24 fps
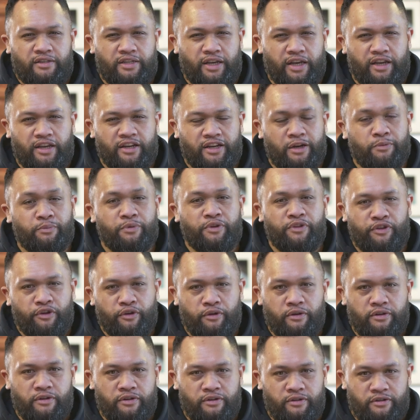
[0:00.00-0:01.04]
take it up with
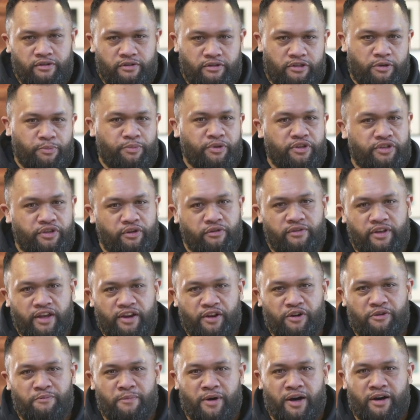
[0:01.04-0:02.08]
you to pursue Te
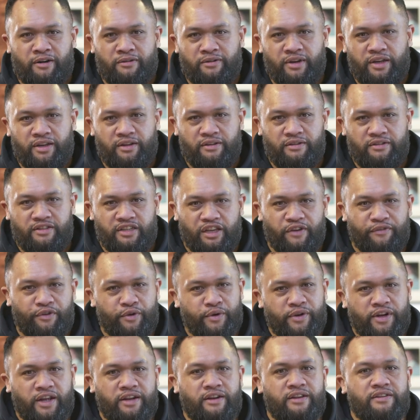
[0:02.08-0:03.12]
Reo Māori, to give
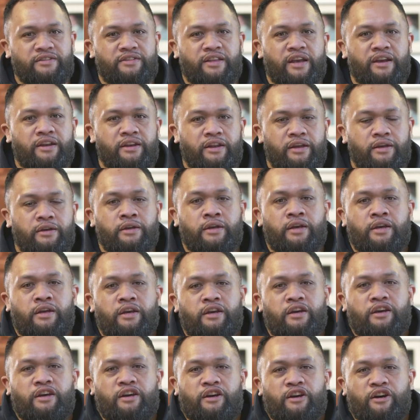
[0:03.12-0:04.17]
you an understanding
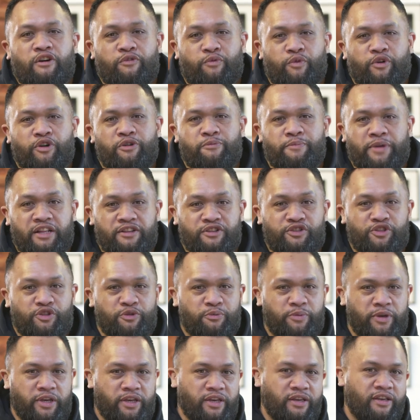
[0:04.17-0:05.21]
of what it means to
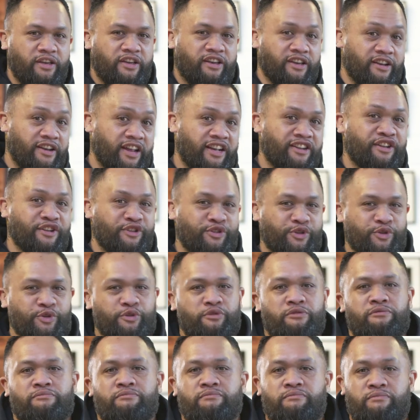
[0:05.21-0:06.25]
be connected to
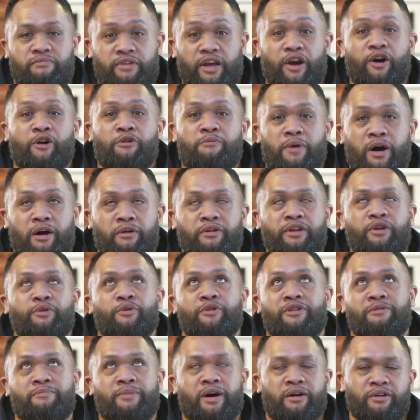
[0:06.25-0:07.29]
Te Ao Māori
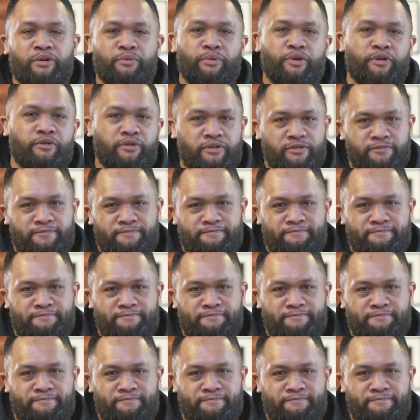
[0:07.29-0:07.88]
or the Māori world.